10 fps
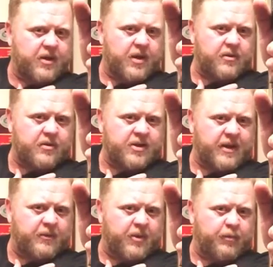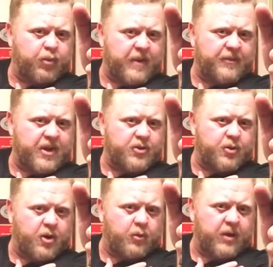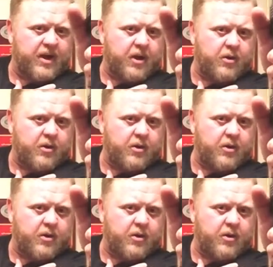to knuckles, and I'm going to prep that trigger really